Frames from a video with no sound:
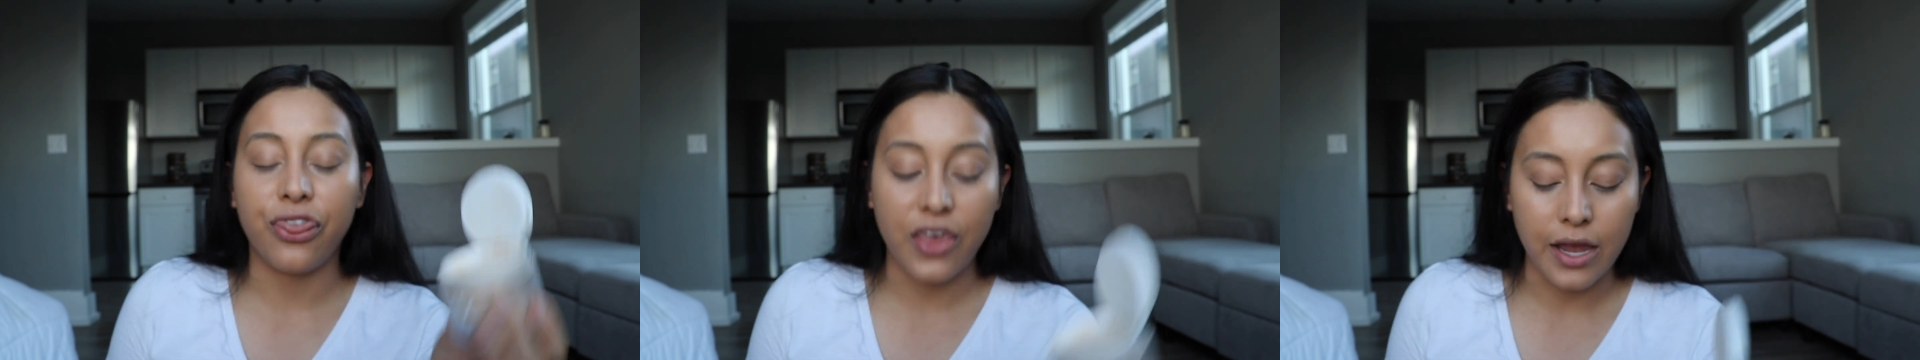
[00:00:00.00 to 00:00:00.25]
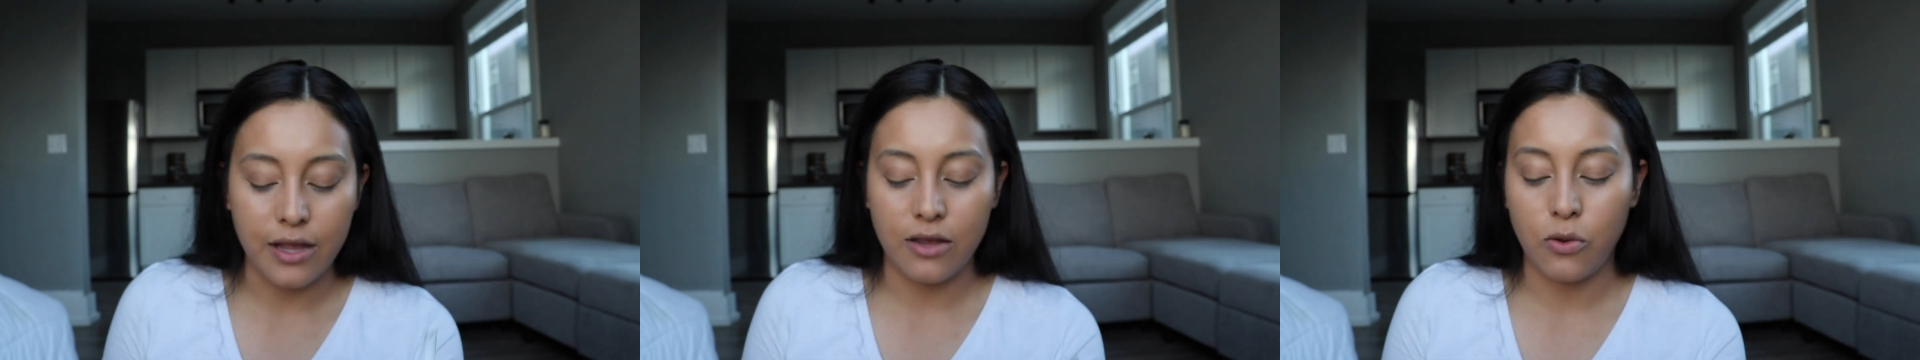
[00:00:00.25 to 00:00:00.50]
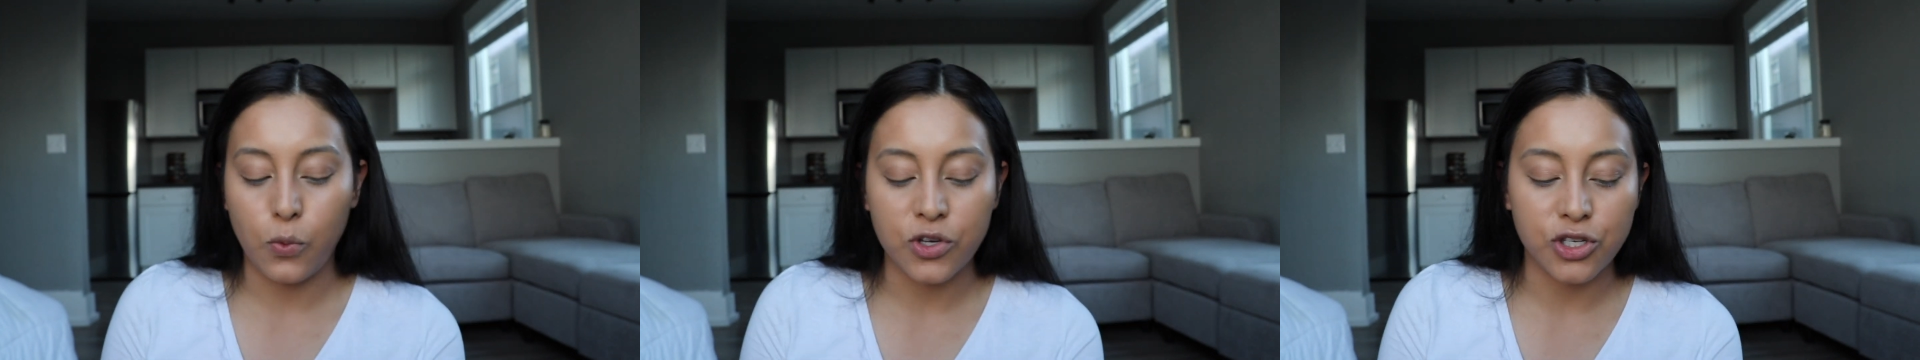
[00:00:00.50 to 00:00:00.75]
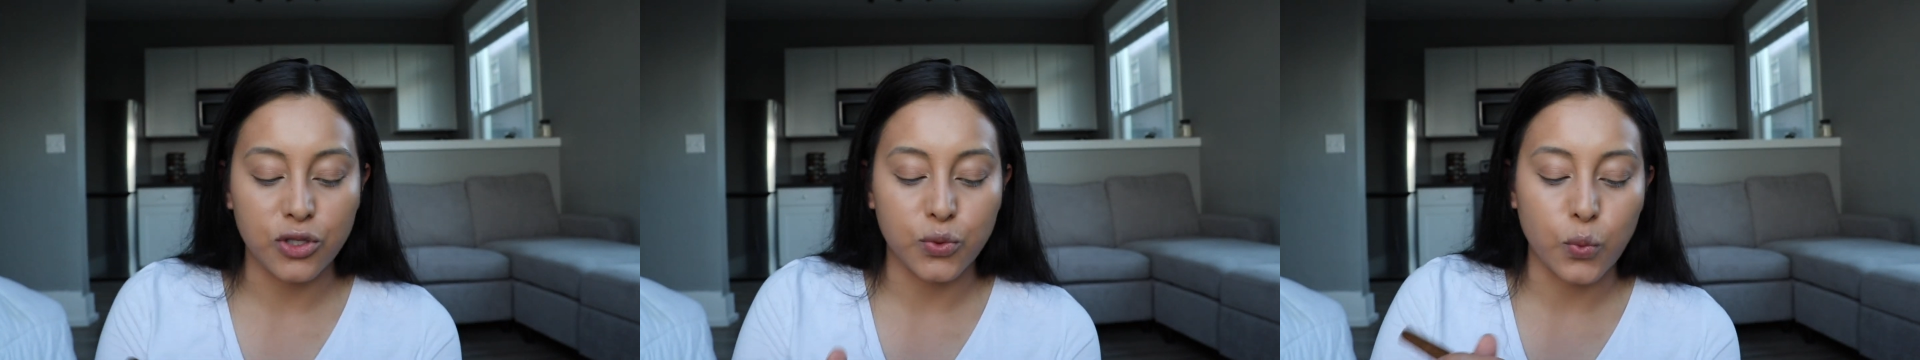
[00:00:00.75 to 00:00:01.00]
thin,
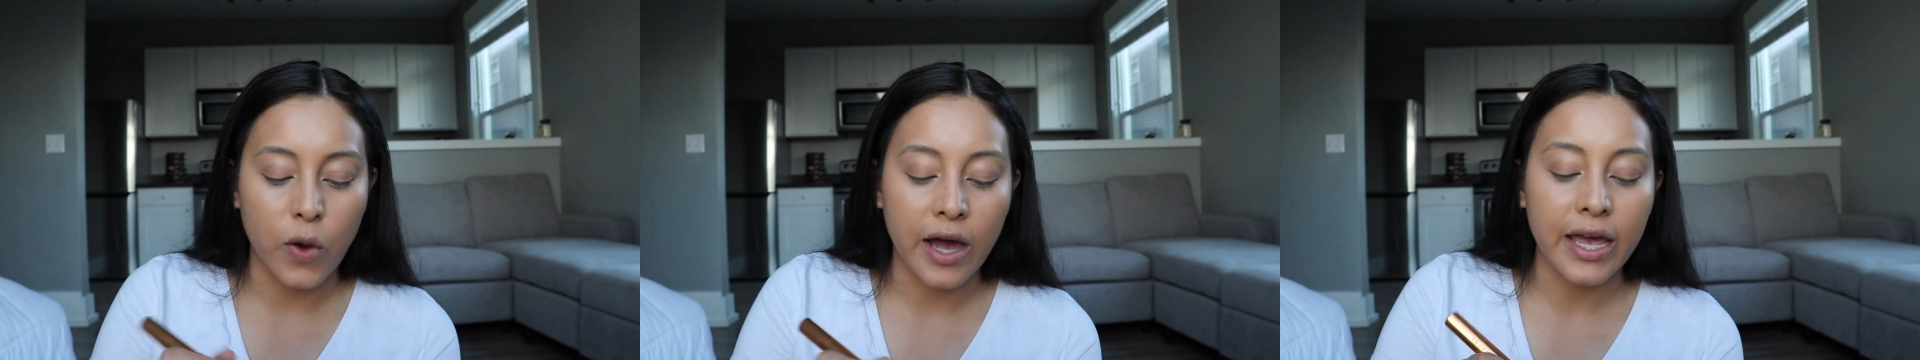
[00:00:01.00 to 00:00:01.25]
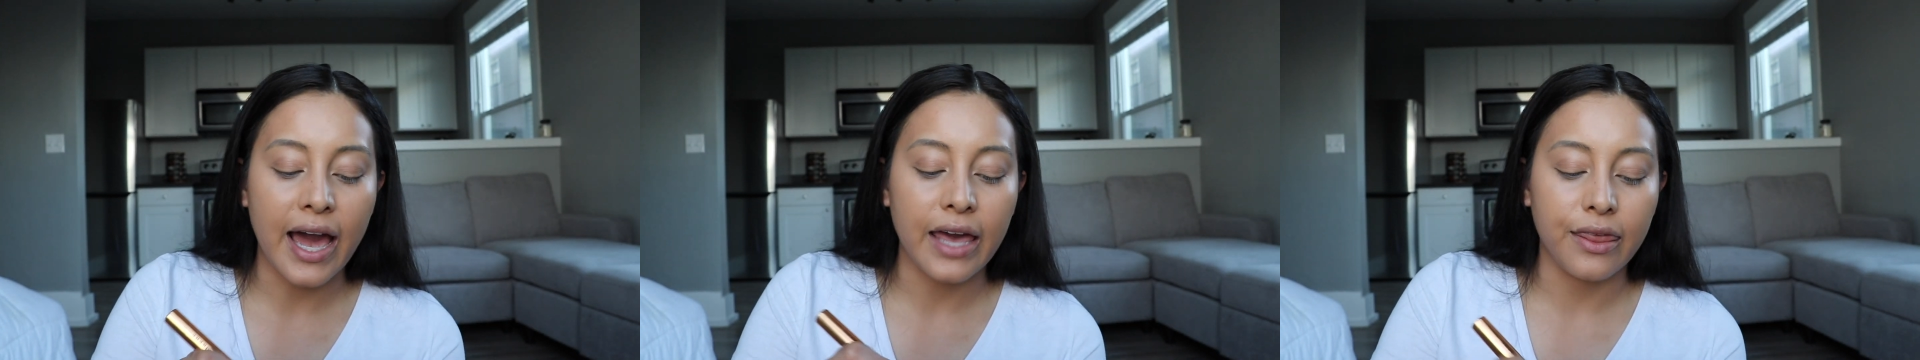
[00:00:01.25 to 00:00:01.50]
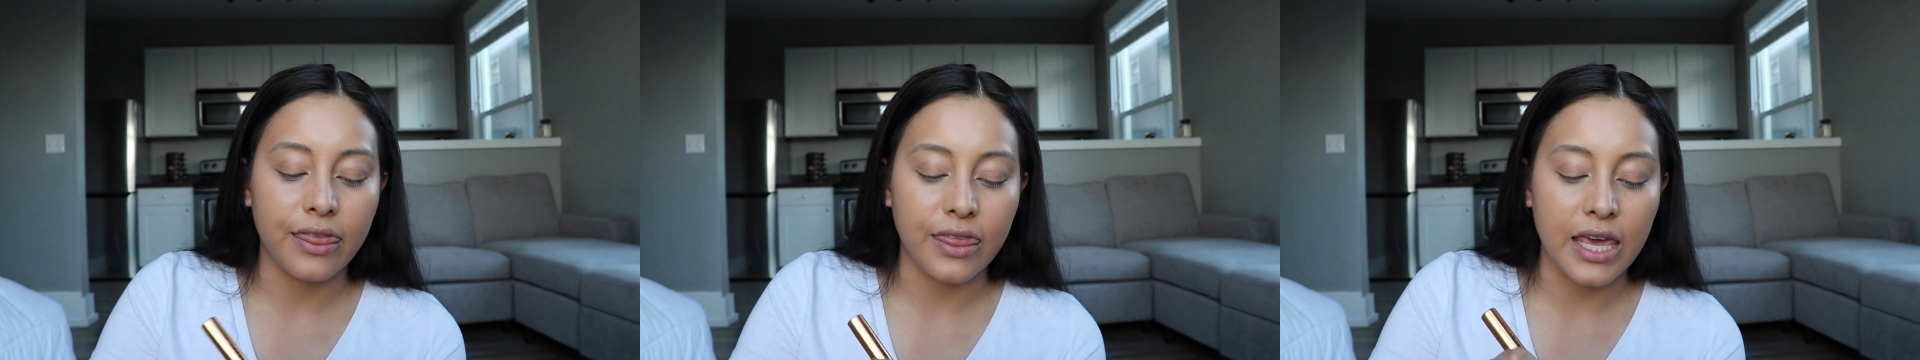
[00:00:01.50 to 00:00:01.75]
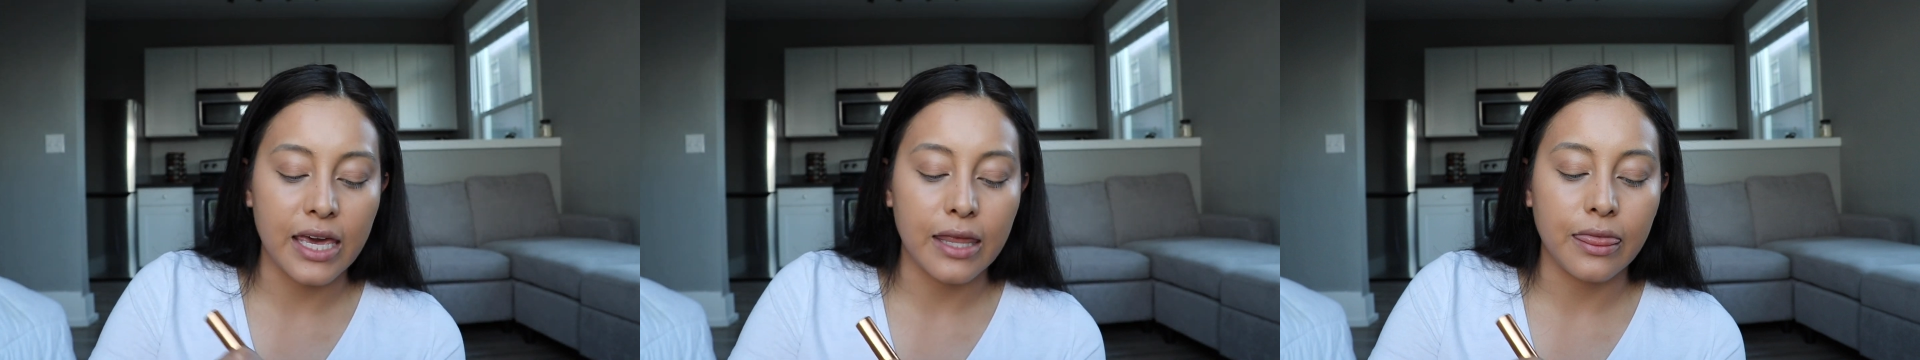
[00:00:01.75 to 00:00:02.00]
which is why I
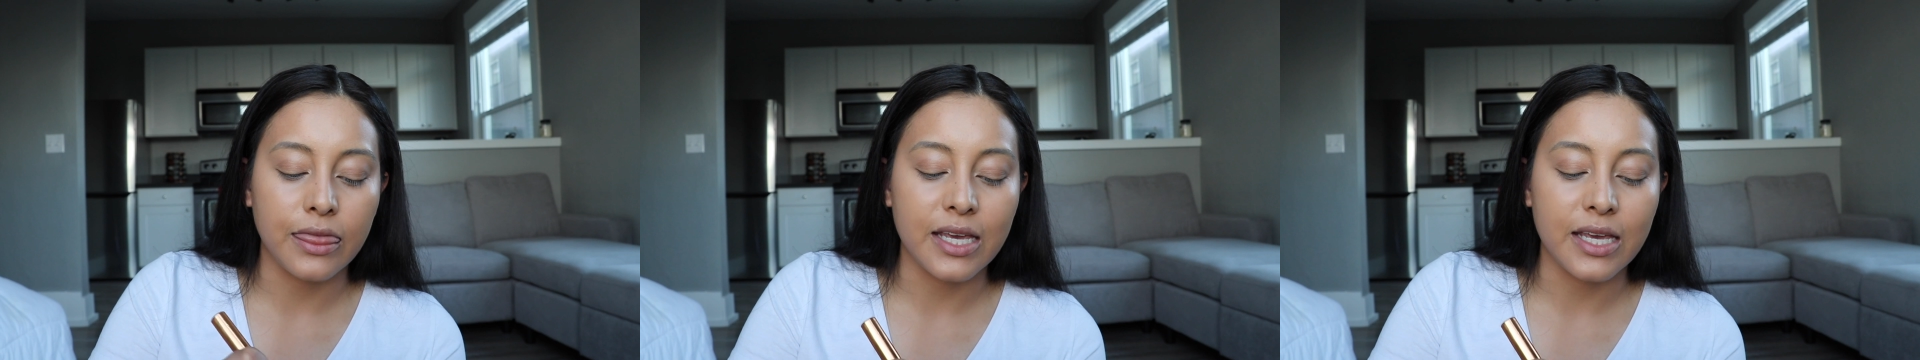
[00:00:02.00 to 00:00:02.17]
think